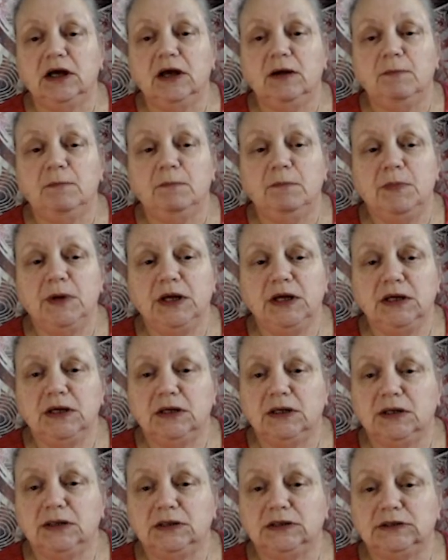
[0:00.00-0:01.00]

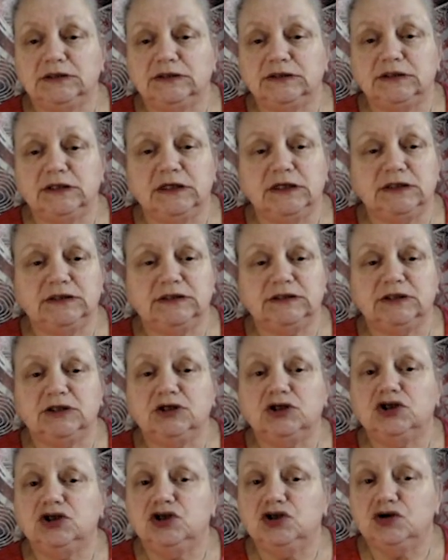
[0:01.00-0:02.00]
makes this a
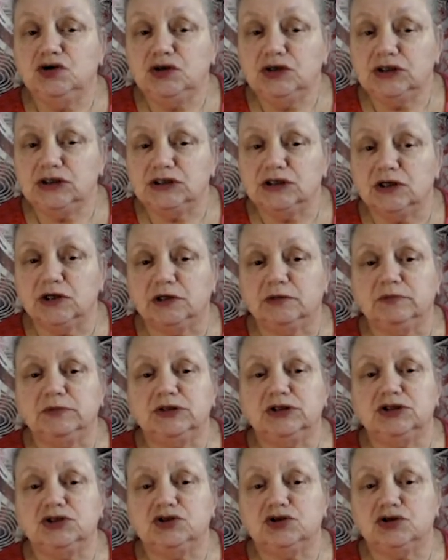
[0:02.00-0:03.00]
good time to
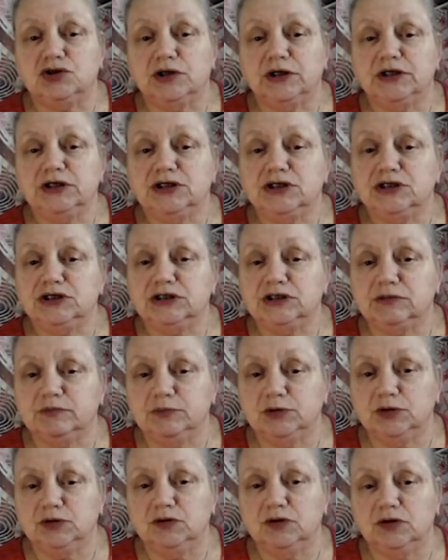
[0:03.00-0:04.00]
try to
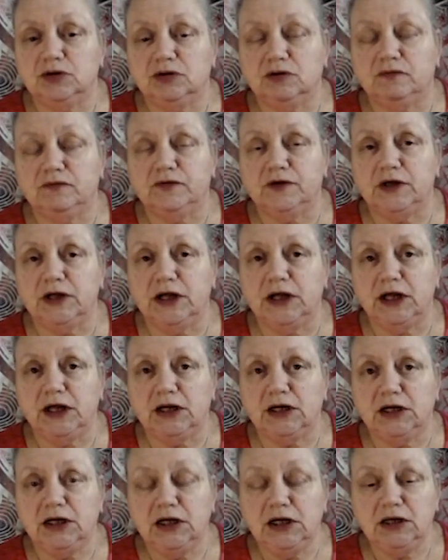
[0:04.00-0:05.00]
smooth over
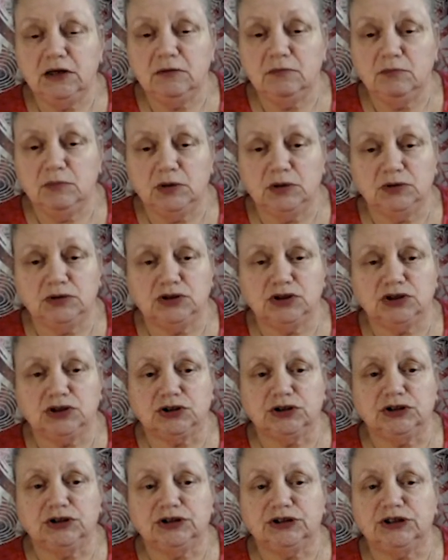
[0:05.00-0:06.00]
any
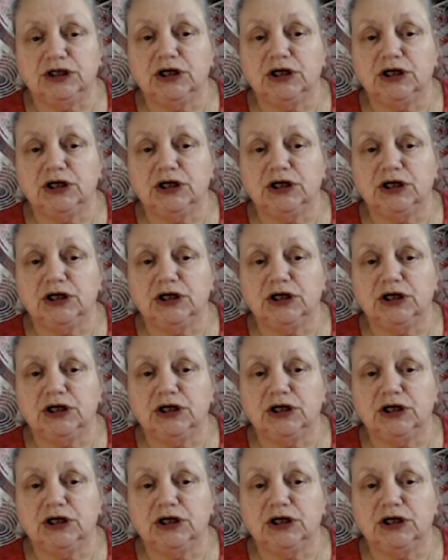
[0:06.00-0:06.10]
emotions